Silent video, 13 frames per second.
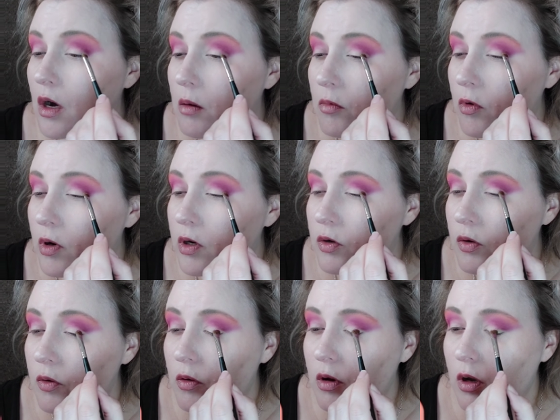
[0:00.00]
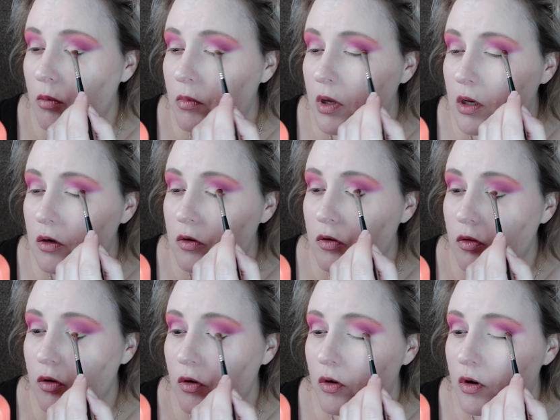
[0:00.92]
I'm going to come into
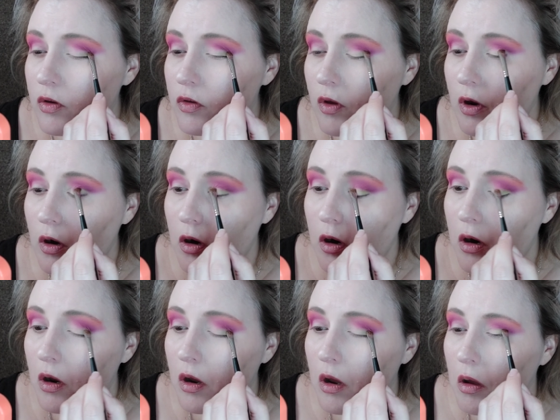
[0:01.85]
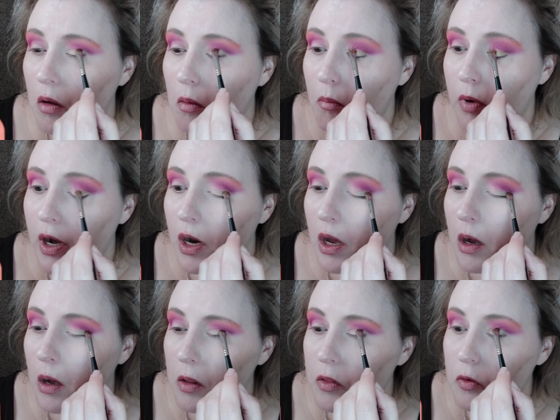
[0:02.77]
the crease here, but not
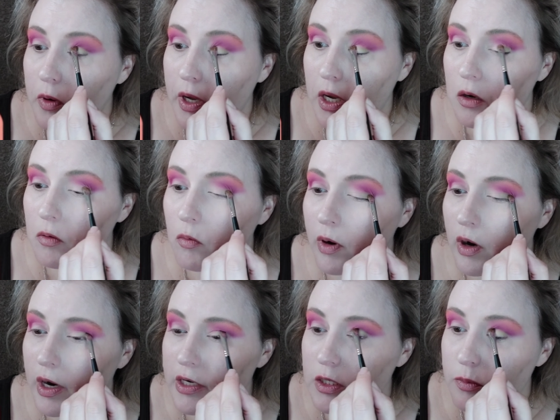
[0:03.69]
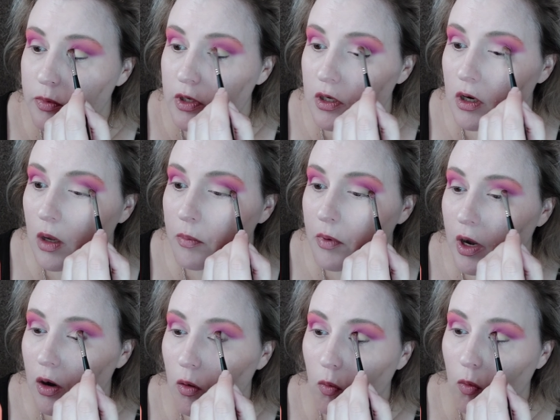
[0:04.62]
all the way where I deepened it up.
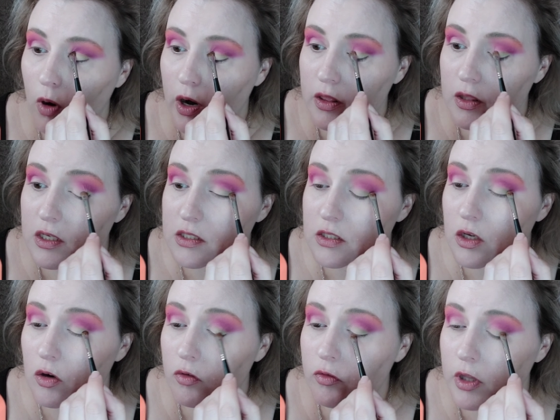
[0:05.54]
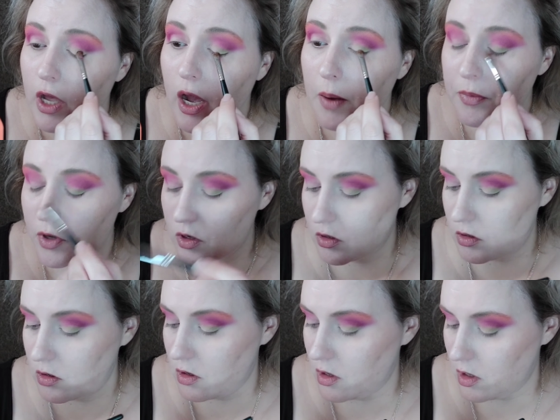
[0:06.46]
I don't want these to overlap
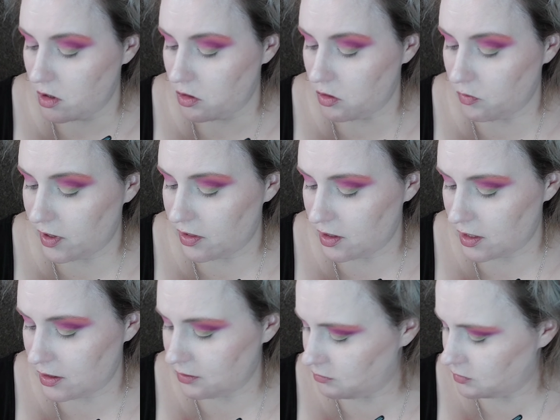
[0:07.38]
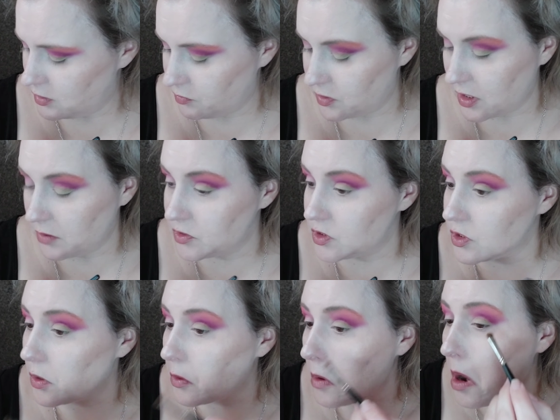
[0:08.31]
the way that I sometimes
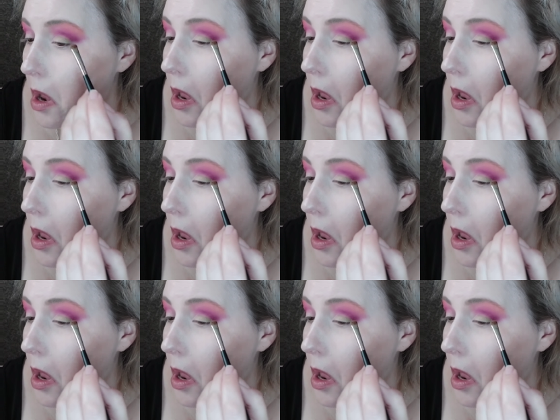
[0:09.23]
do.